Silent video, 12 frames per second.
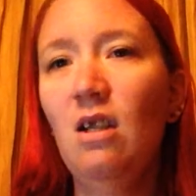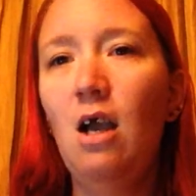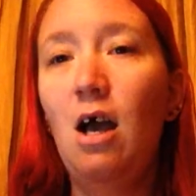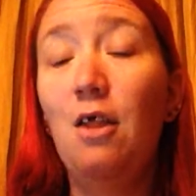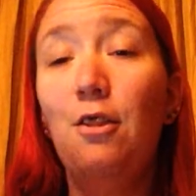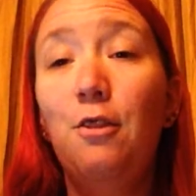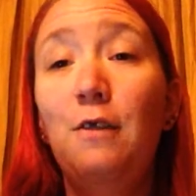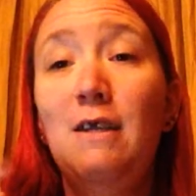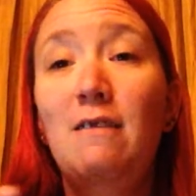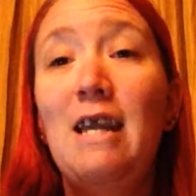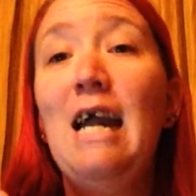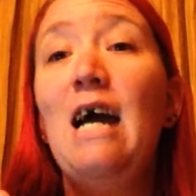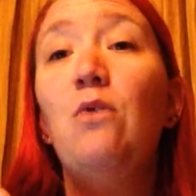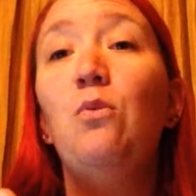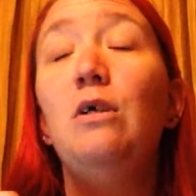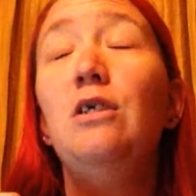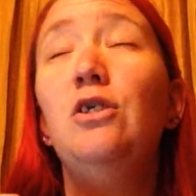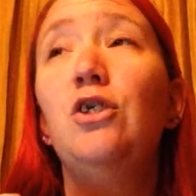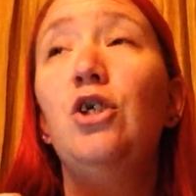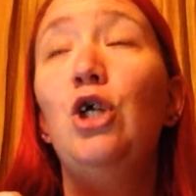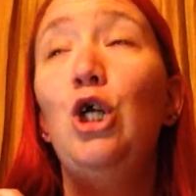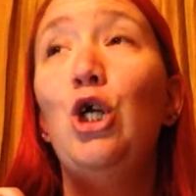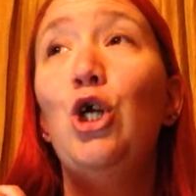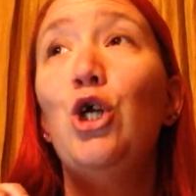The thing they had was
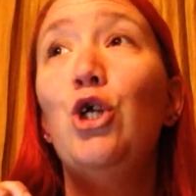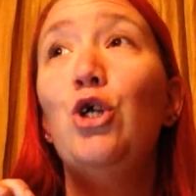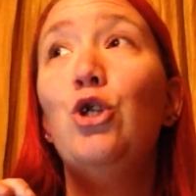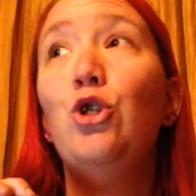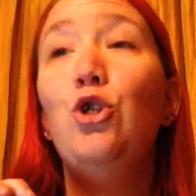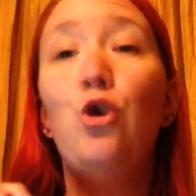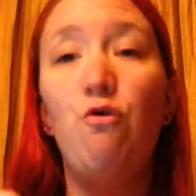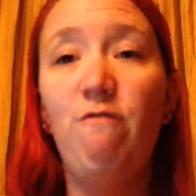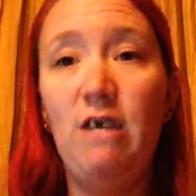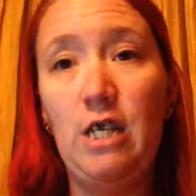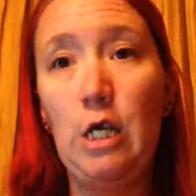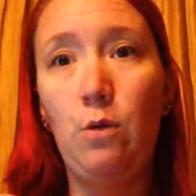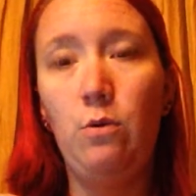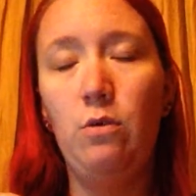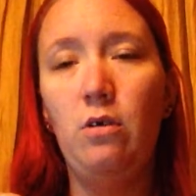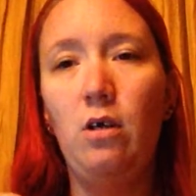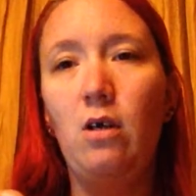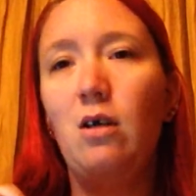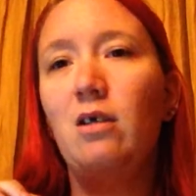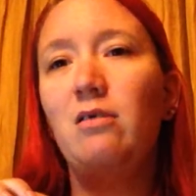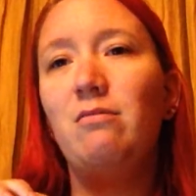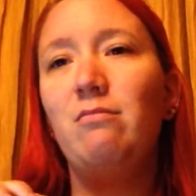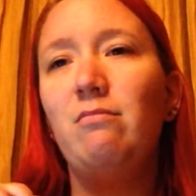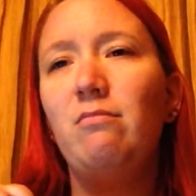no video.
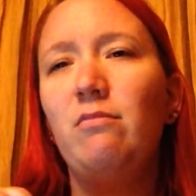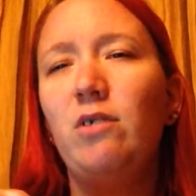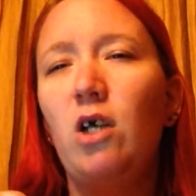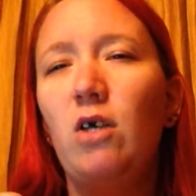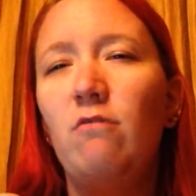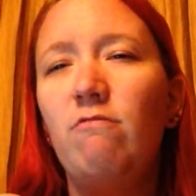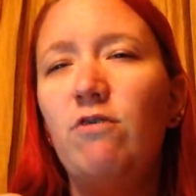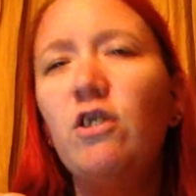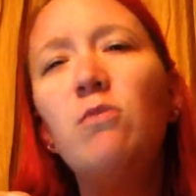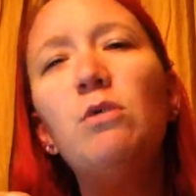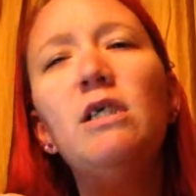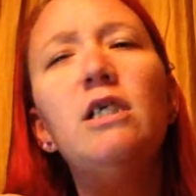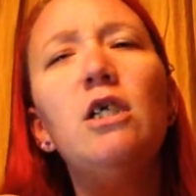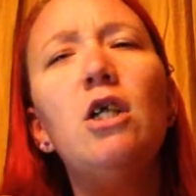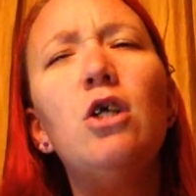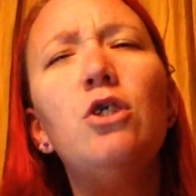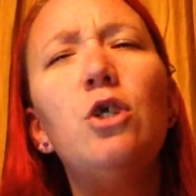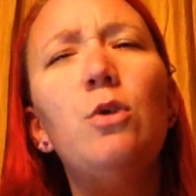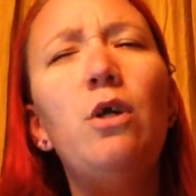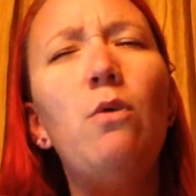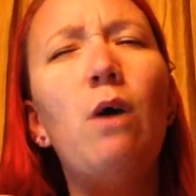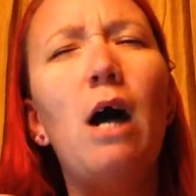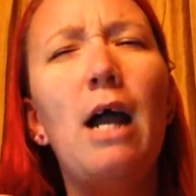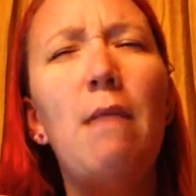For some reason, also
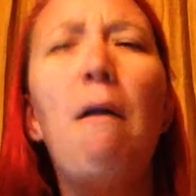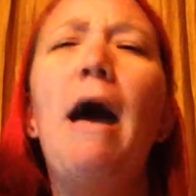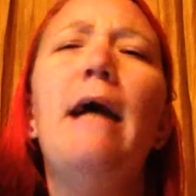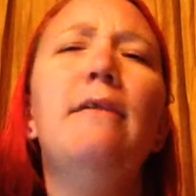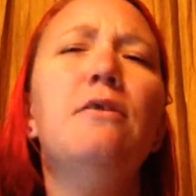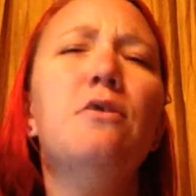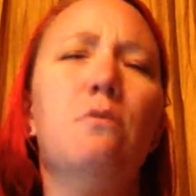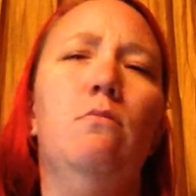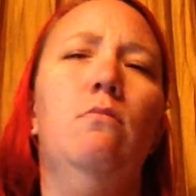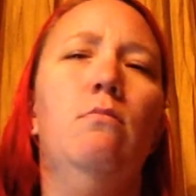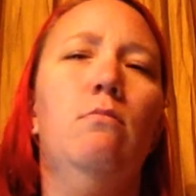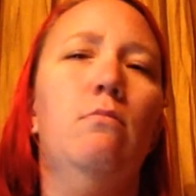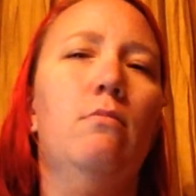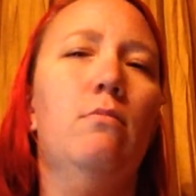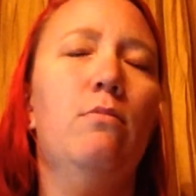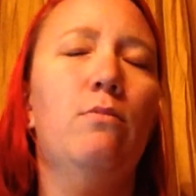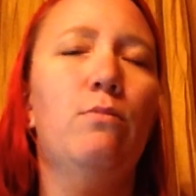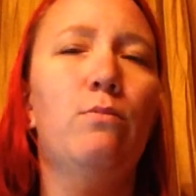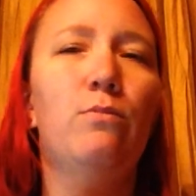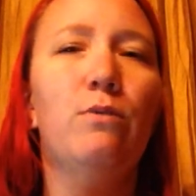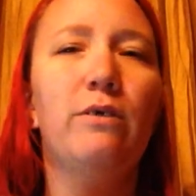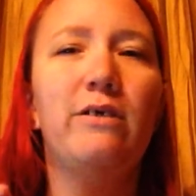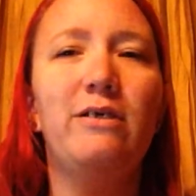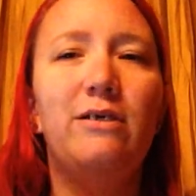no iPads.
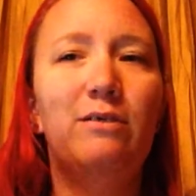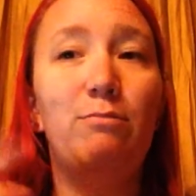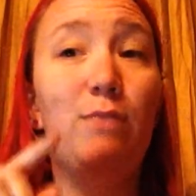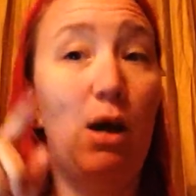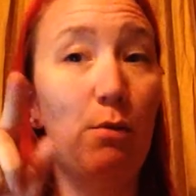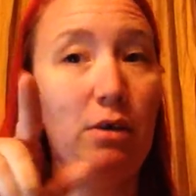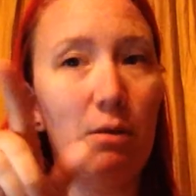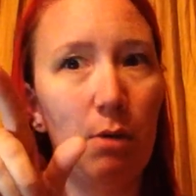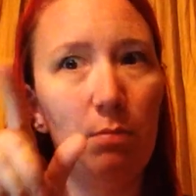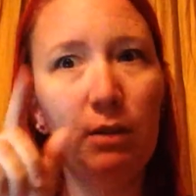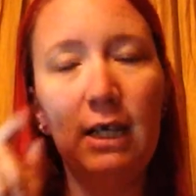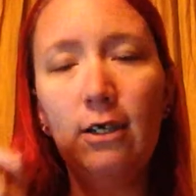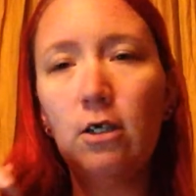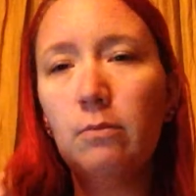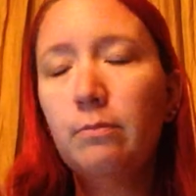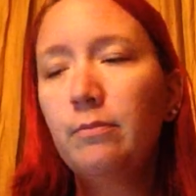Because that would come up later.